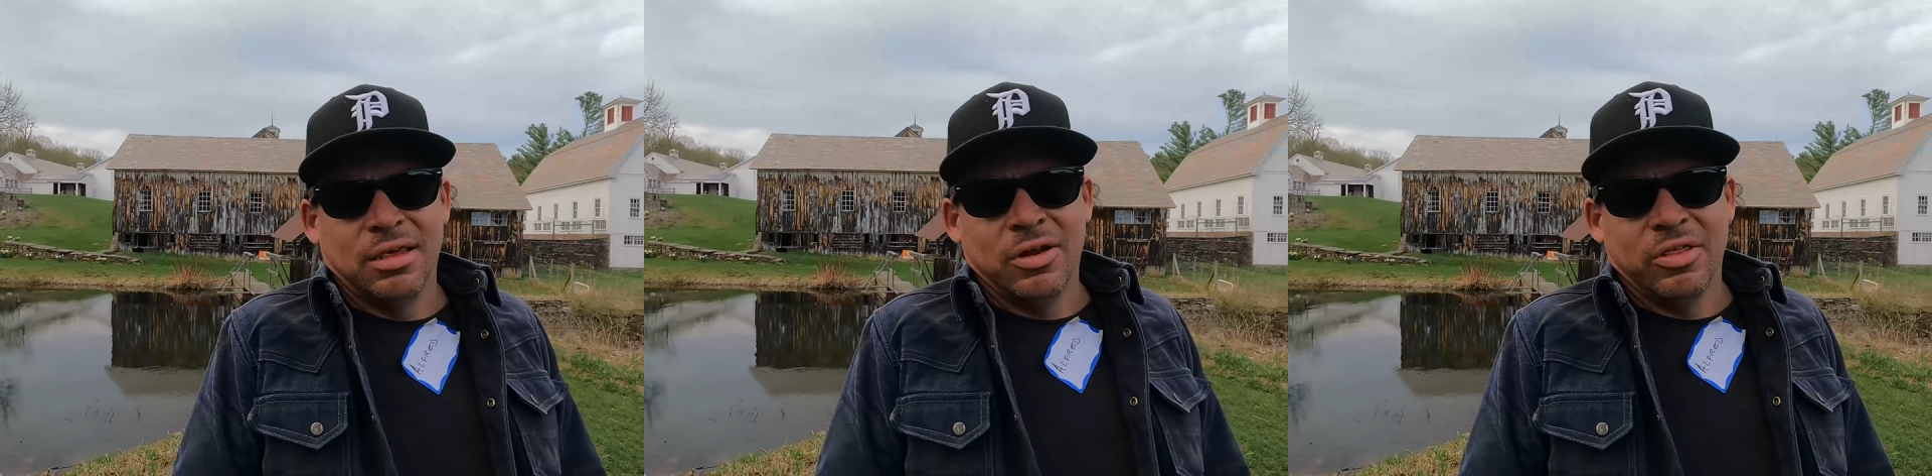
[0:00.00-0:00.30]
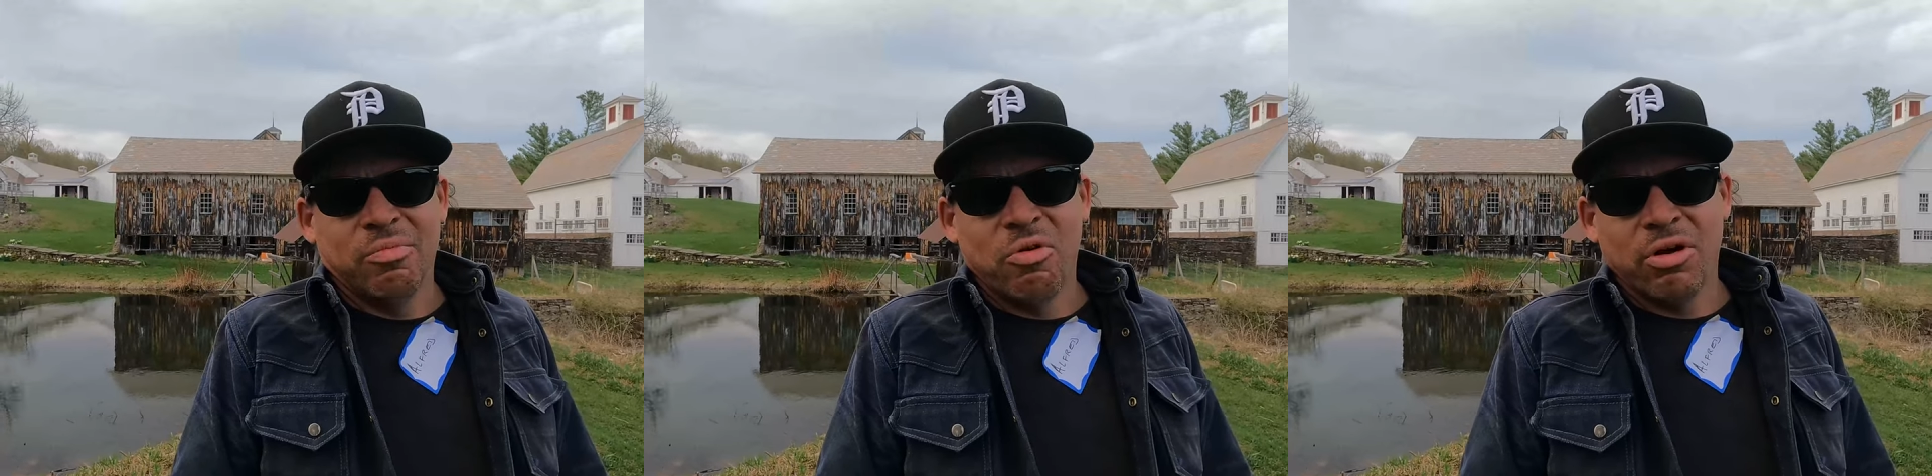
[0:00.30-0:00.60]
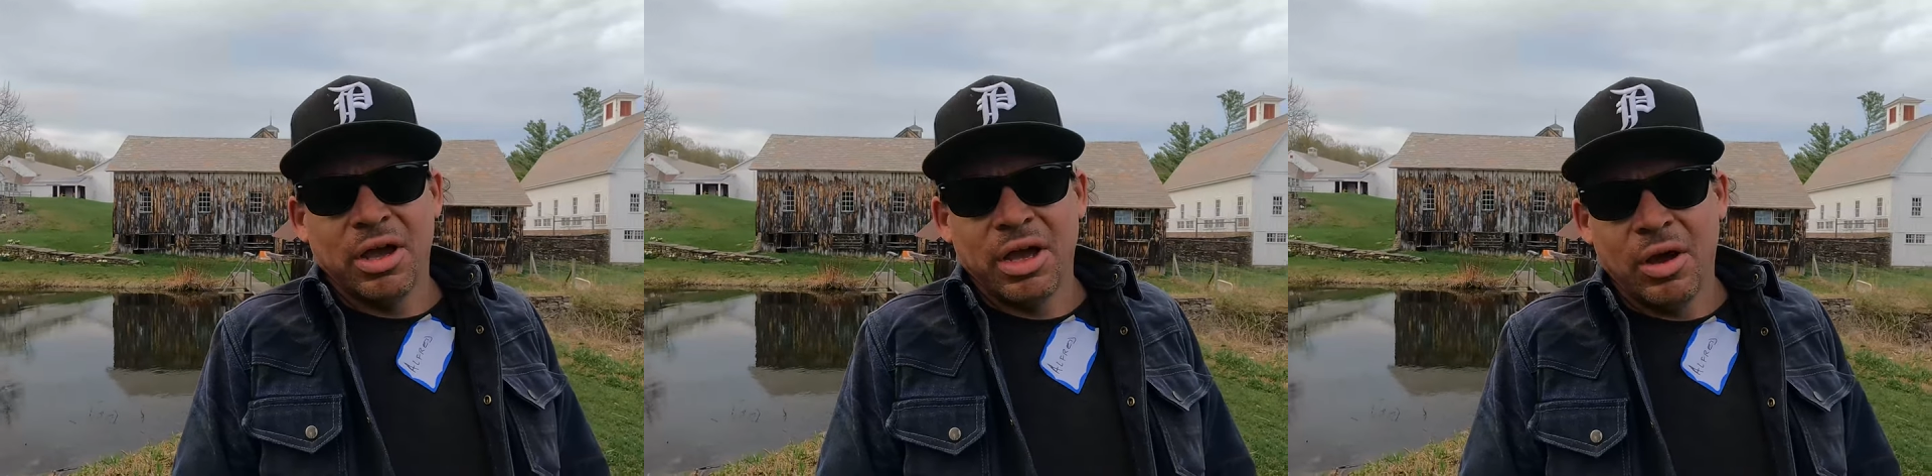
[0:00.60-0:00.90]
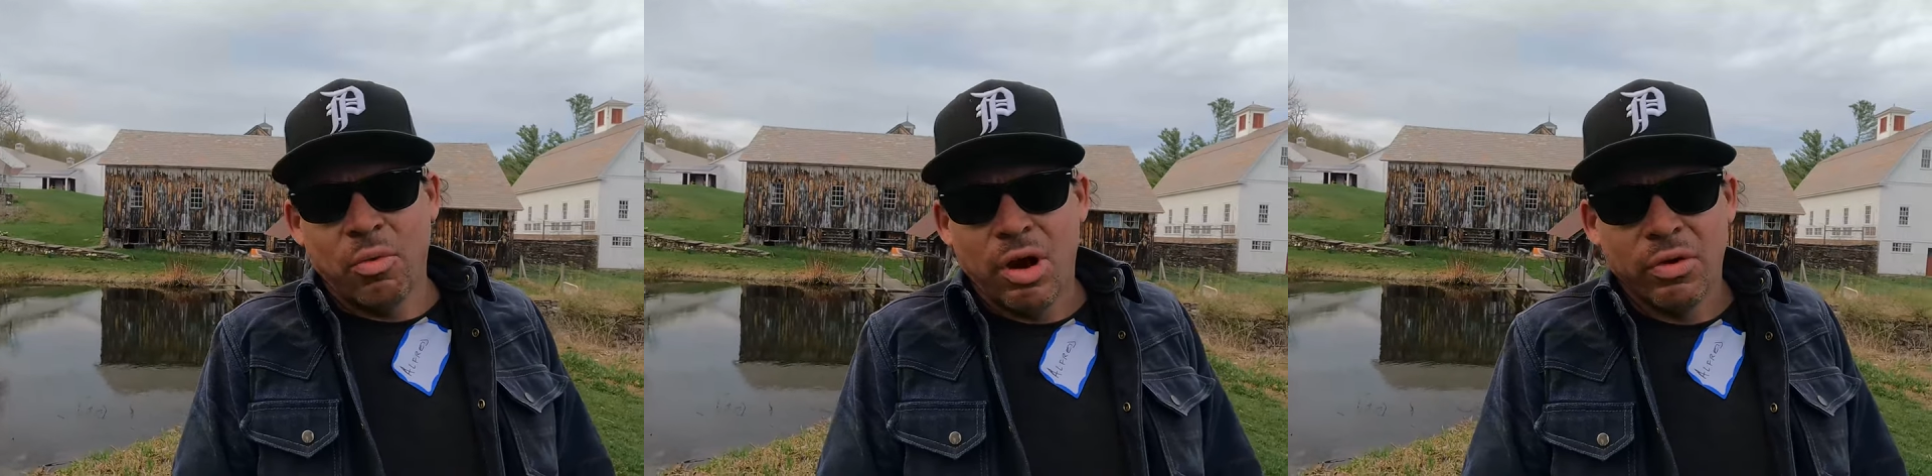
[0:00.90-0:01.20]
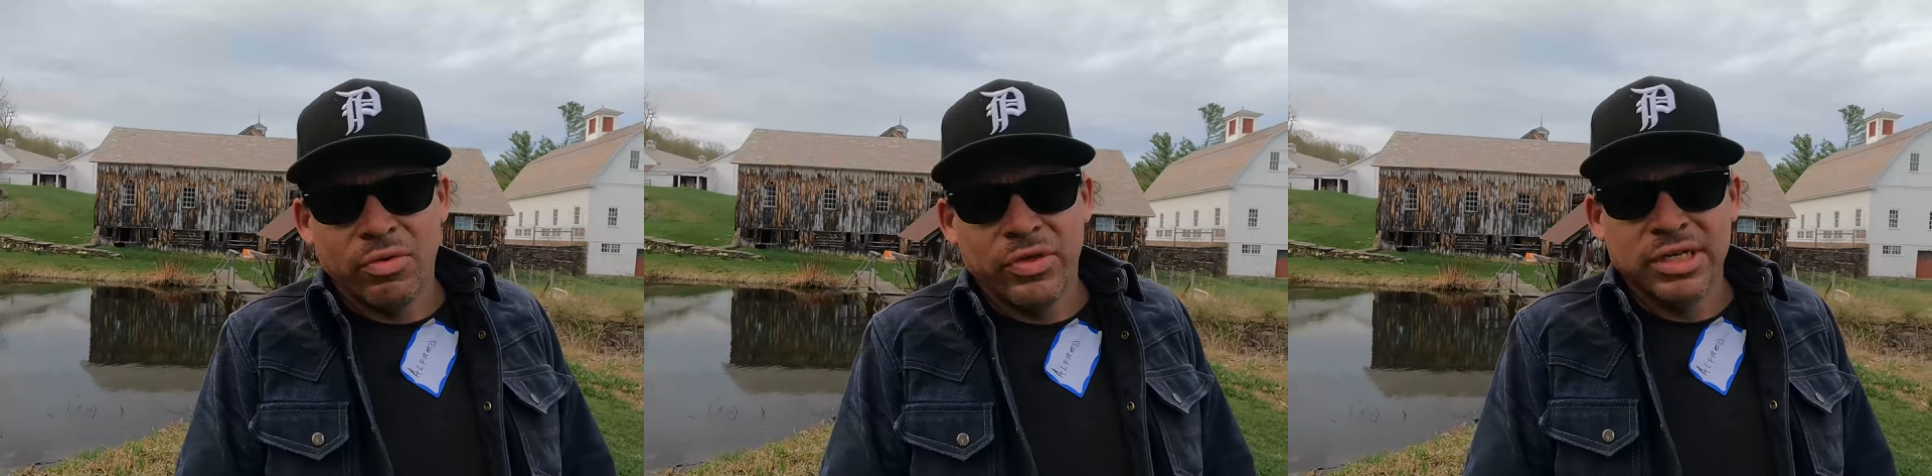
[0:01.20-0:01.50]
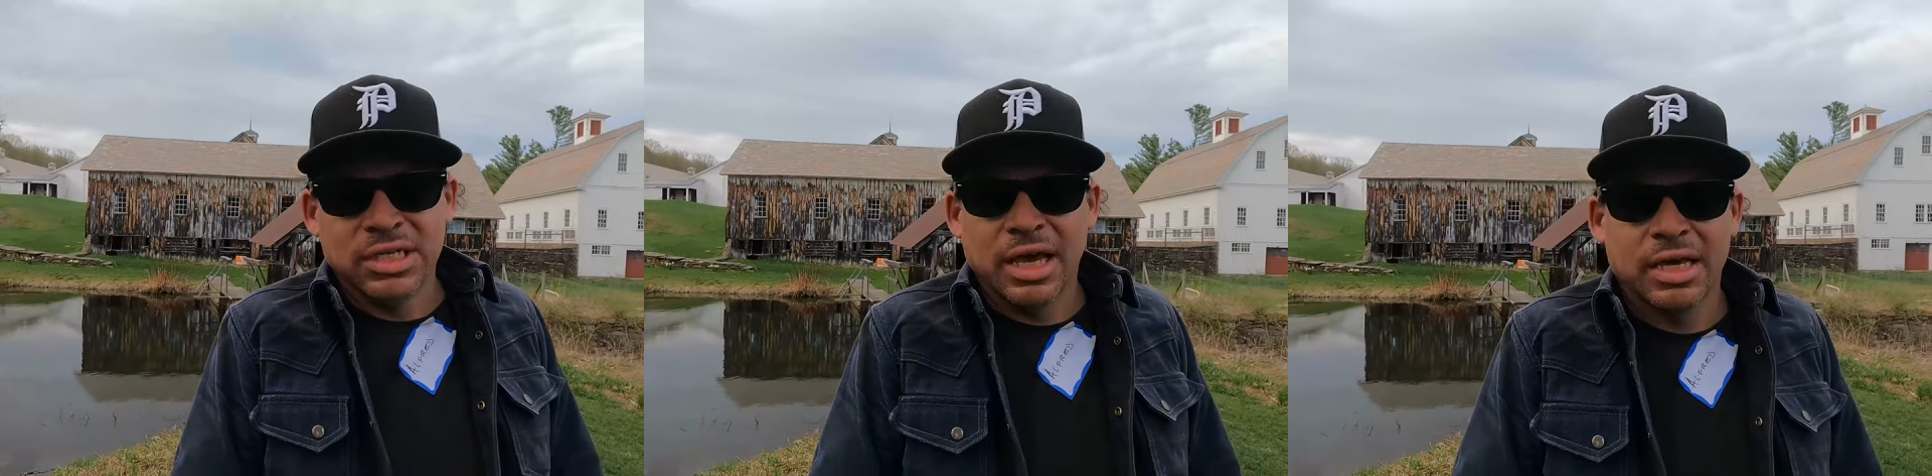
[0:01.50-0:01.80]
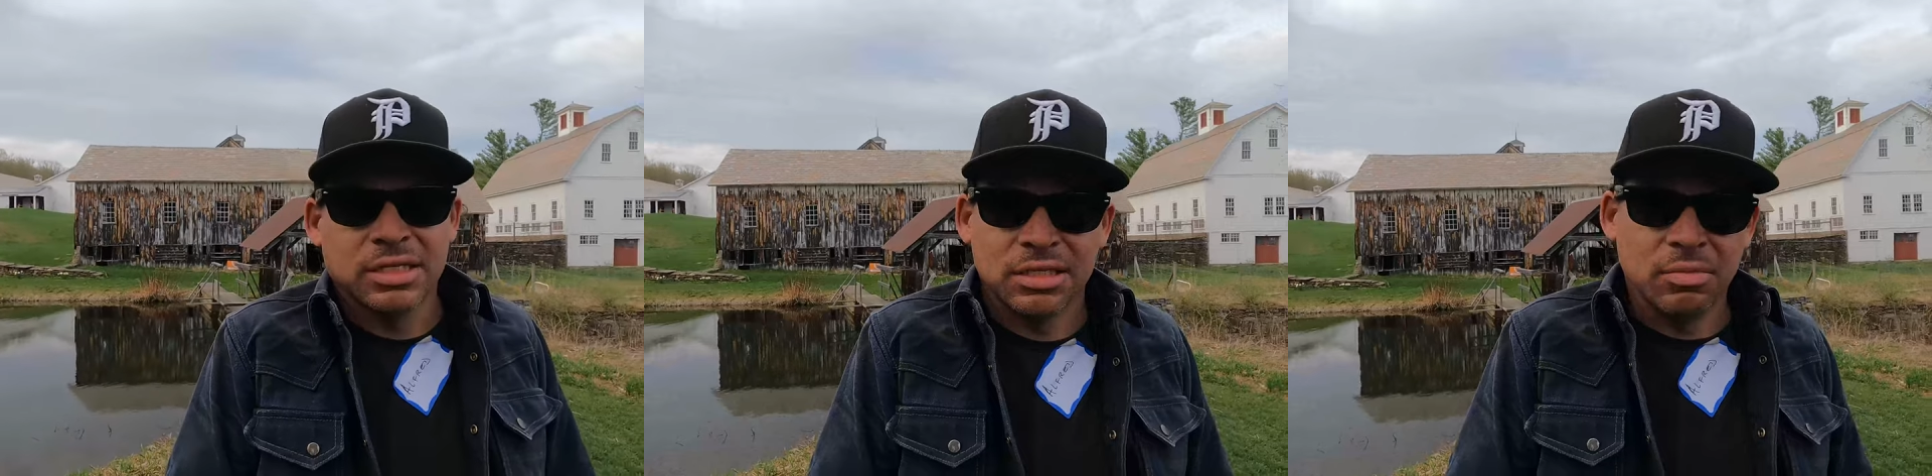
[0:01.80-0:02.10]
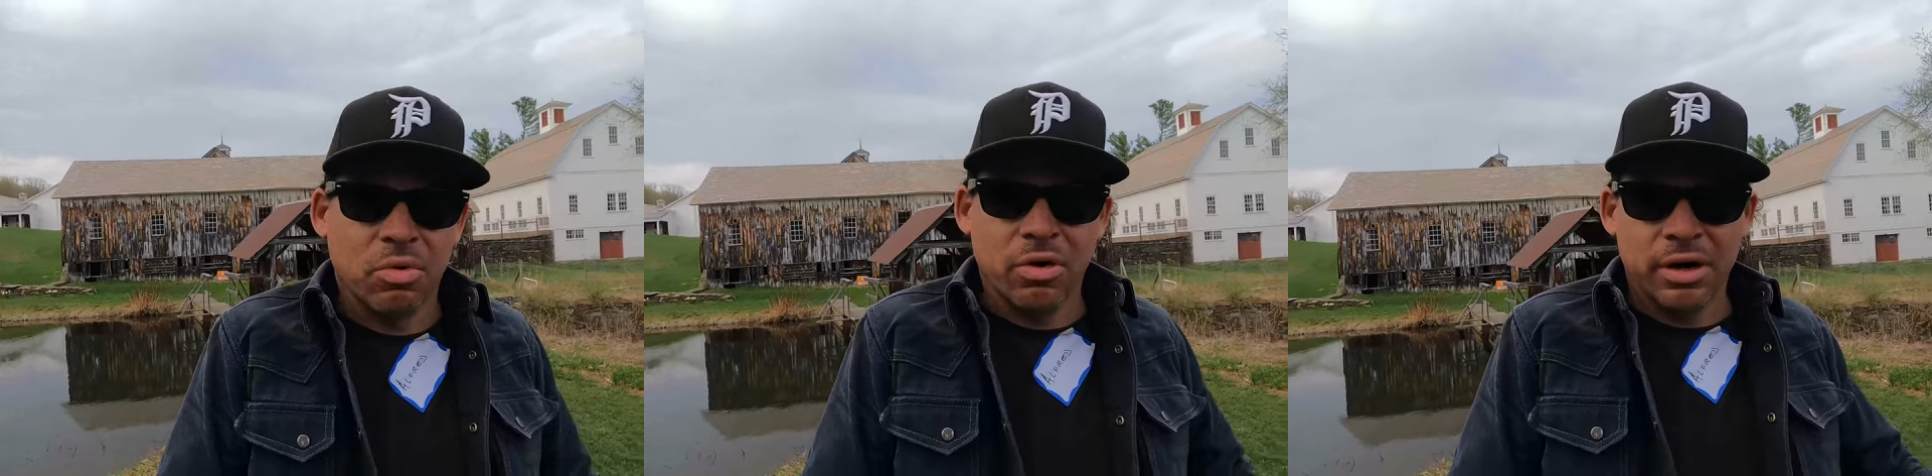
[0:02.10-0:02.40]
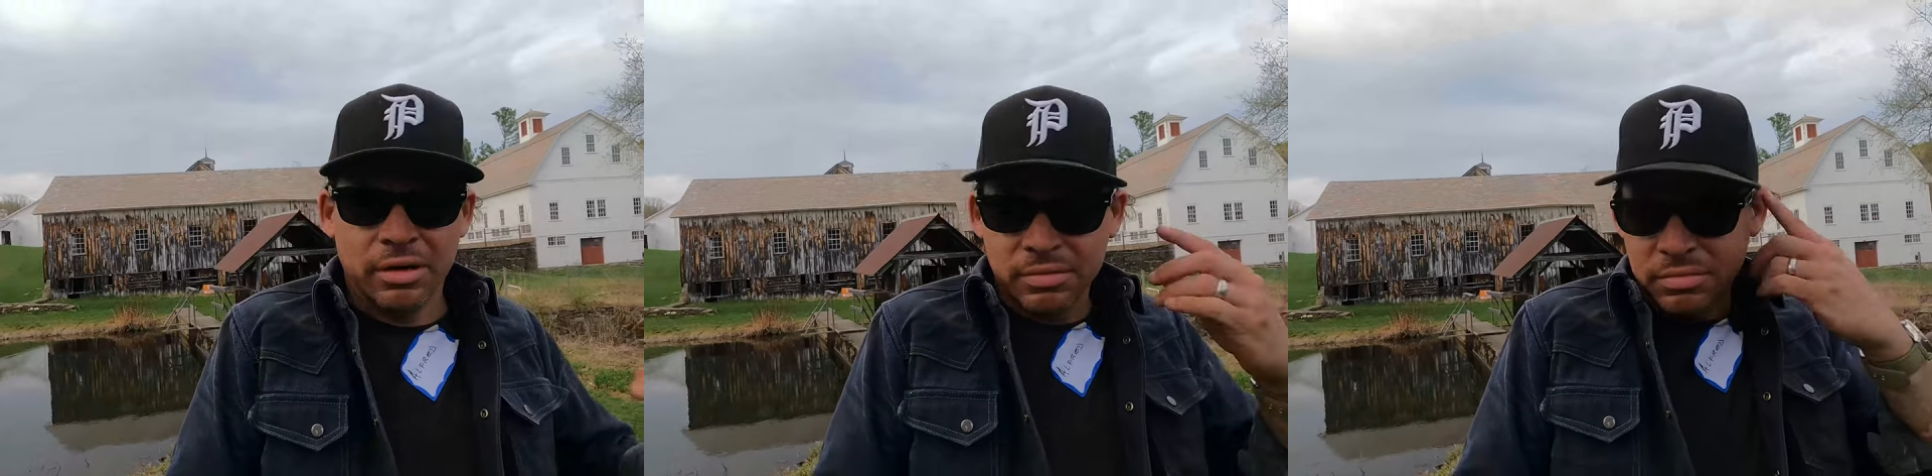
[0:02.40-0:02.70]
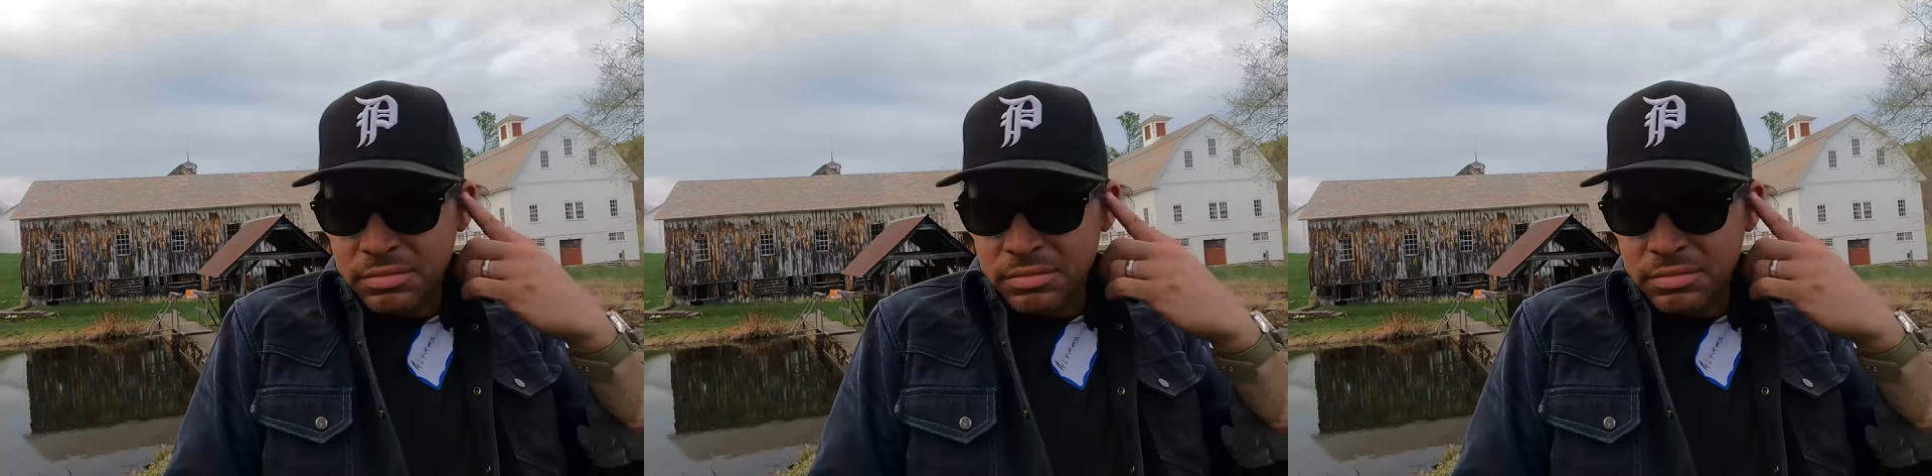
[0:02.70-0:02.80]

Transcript: you know, the more I, I work with these guys, the more